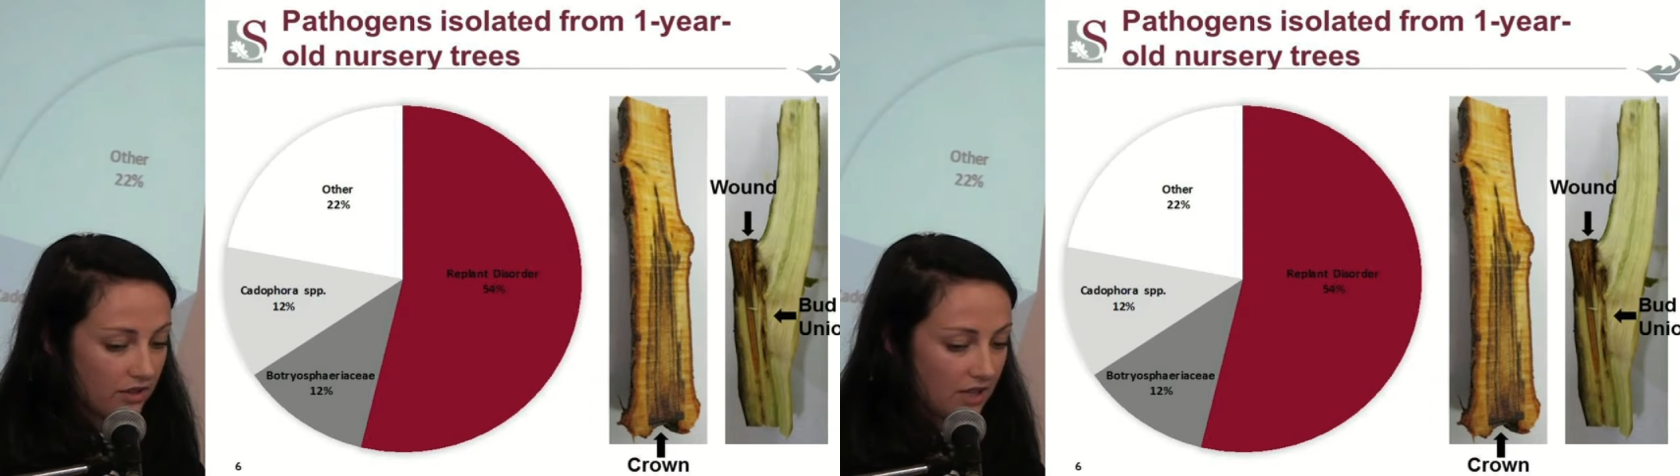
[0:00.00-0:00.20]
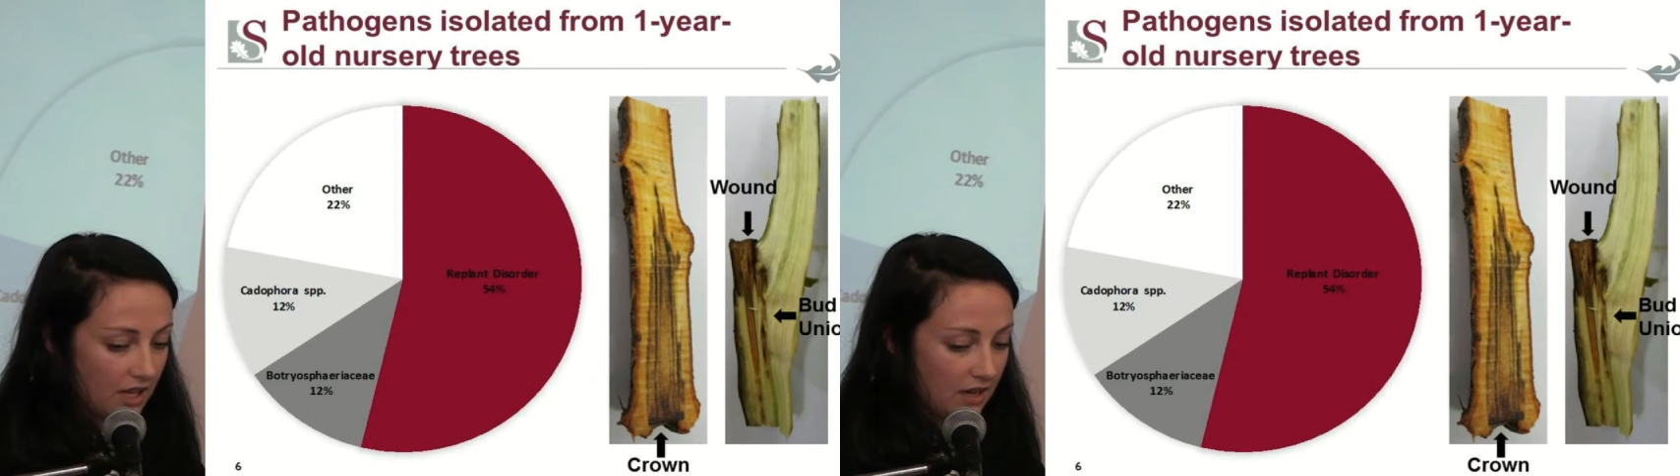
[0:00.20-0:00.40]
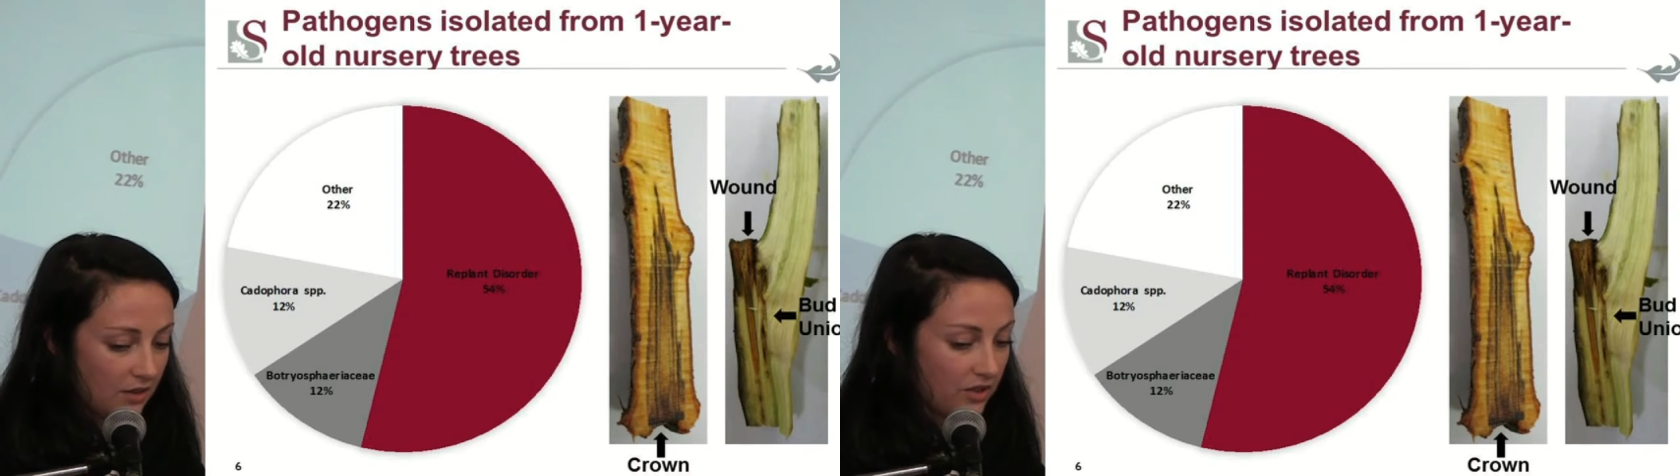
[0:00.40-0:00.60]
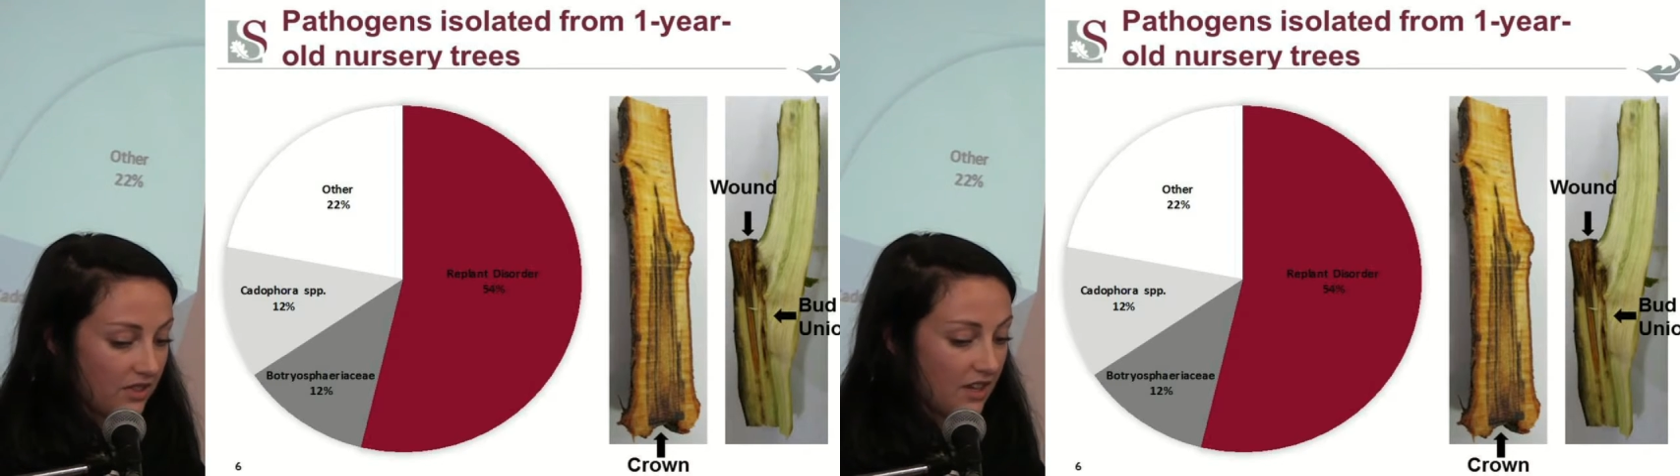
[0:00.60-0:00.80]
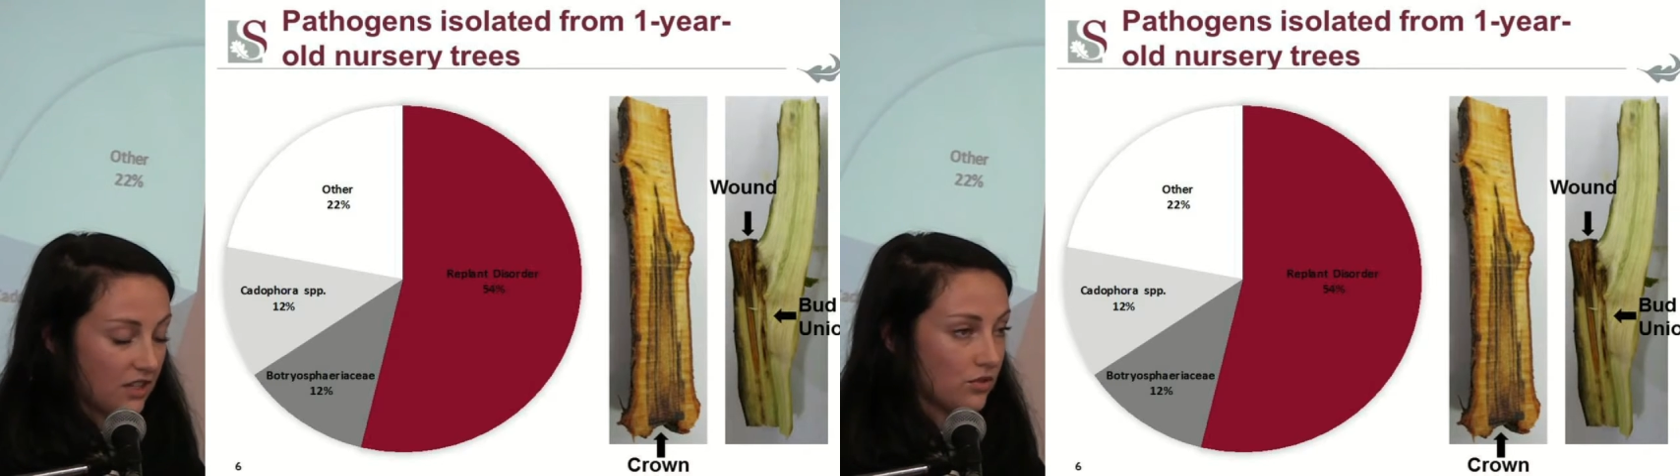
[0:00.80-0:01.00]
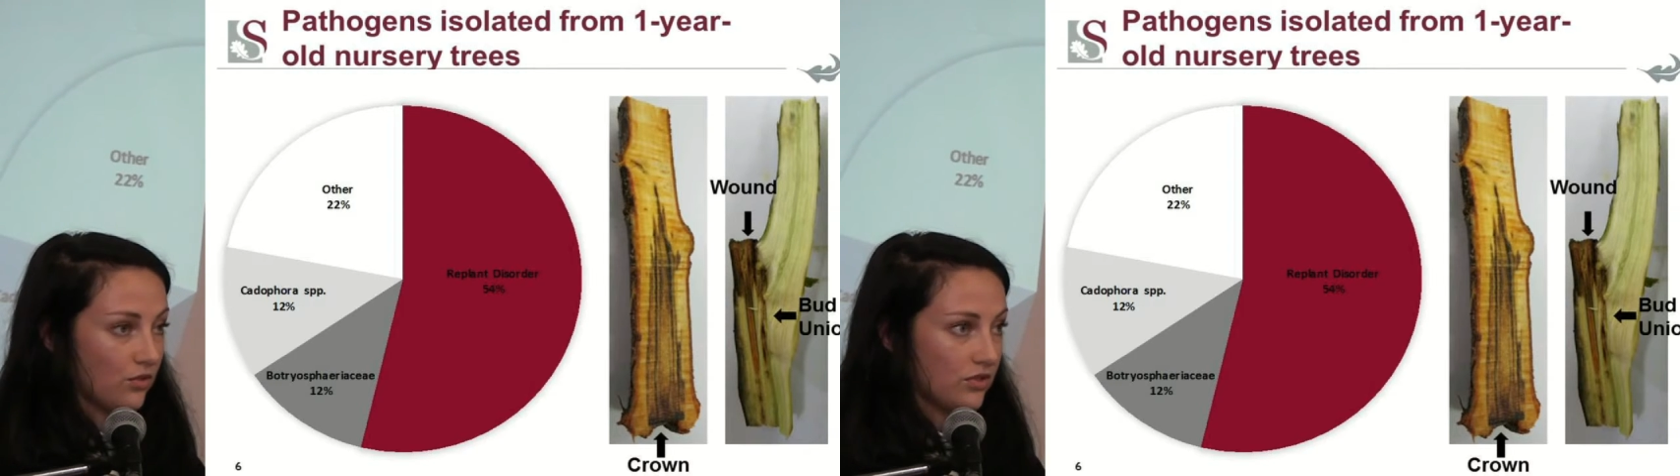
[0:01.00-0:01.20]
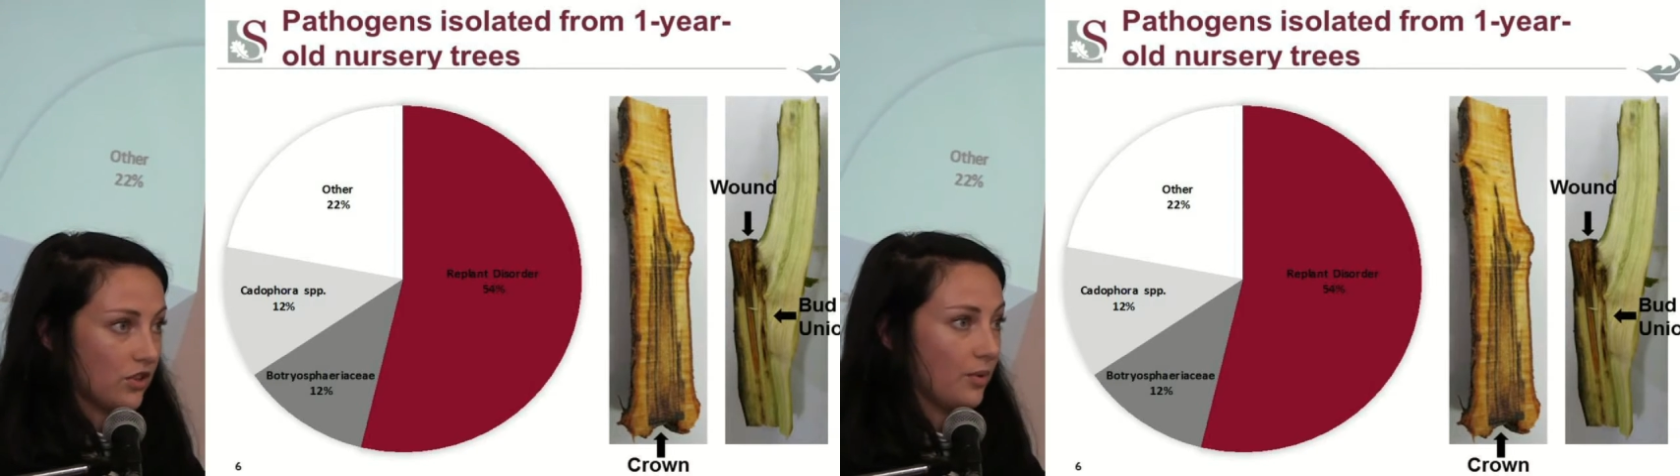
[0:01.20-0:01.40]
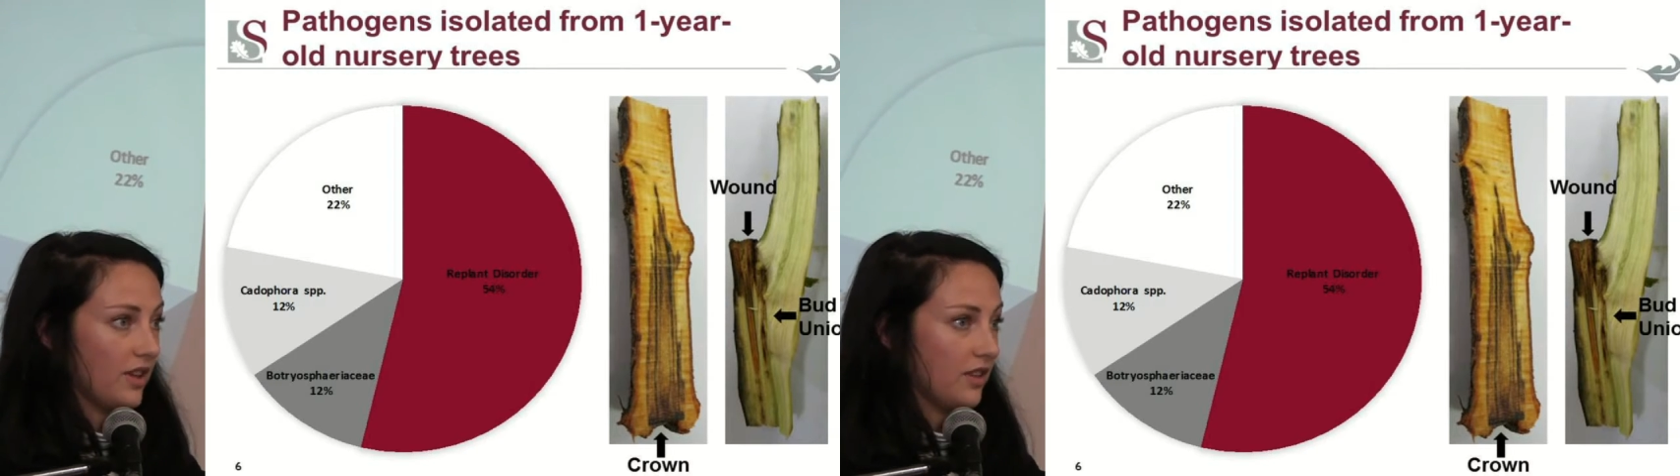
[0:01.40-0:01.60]
Then that's
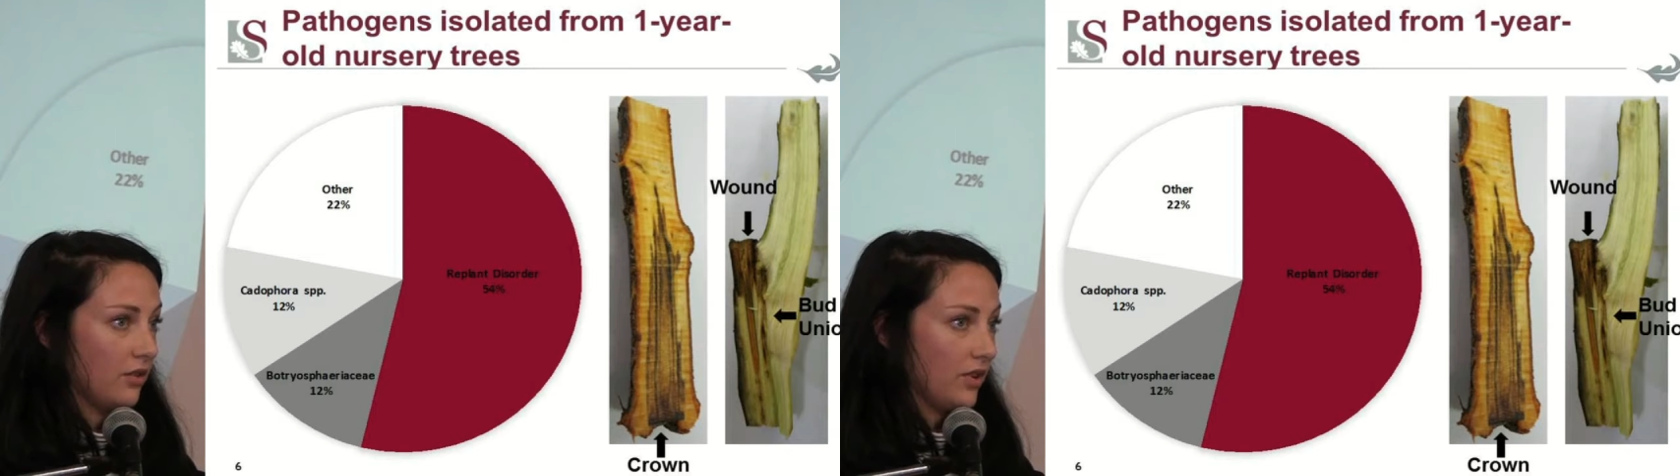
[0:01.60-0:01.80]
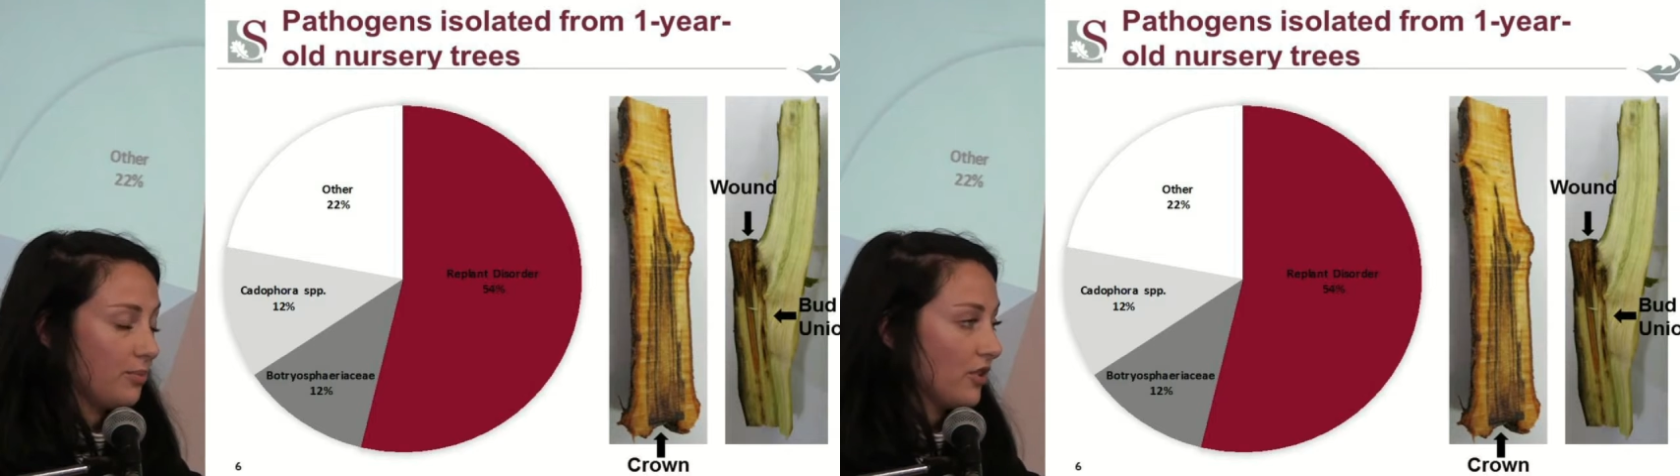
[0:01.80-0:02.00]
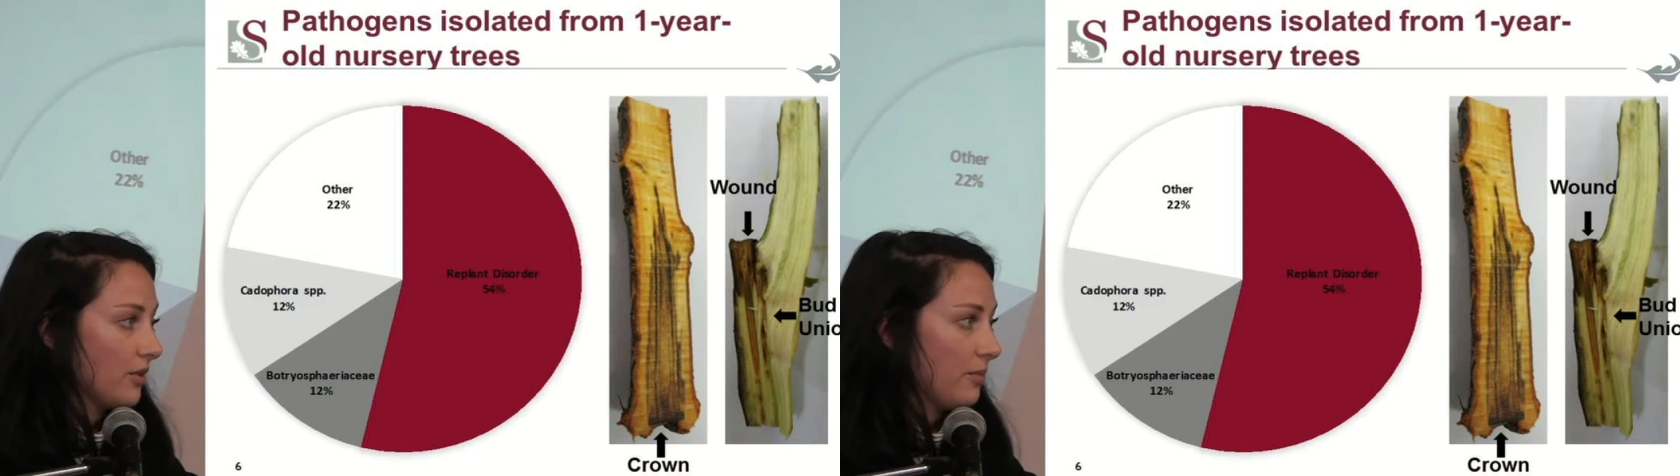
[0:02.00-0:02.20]
also where the replant